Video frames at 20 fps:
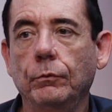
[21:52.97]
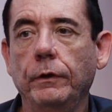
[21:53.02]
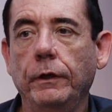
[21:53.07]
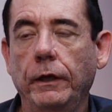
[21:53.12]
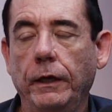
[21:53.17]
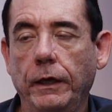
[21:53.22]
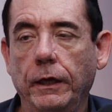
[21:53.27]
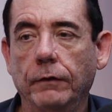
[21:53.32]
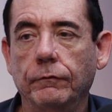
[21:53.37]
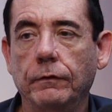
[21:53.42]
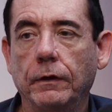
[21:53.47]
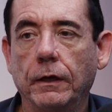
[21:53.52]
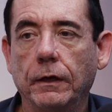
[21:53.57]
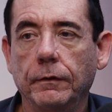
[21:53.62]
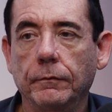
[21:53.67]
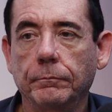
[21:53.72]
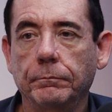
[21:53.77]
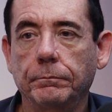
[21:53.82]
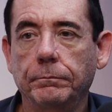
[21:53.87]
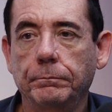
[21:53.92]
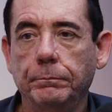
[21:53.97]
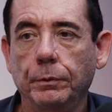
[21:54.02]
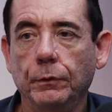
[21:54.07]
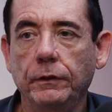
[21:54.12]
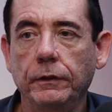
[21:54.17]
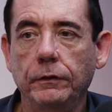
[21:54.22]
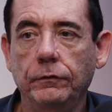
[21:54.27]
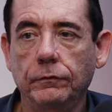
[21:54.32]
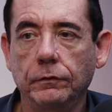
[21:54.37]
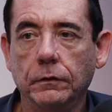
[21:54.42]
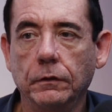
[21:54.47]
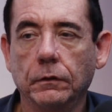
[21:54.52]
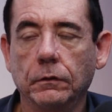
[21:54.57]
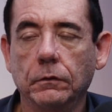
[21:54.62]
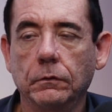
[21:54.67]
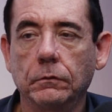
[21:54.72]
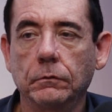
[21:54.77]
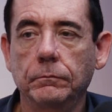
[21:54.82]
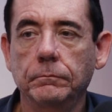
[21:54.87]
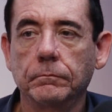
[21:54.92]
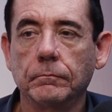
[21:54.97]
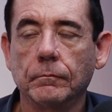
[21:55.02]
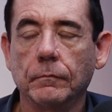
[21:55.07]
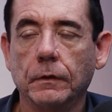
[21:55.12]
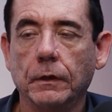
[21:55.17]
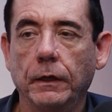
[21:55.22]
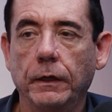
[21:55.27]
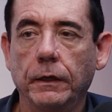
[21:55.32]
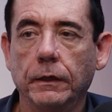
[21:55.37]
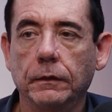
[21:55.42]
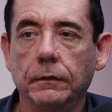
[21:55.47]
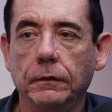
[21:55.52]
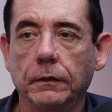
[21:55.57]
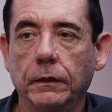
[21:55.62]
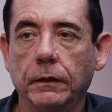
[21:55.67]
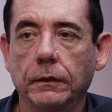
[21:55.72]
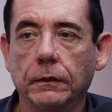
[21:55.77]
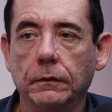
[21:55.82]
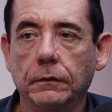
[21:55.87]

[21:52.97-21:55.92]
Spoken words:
we have political and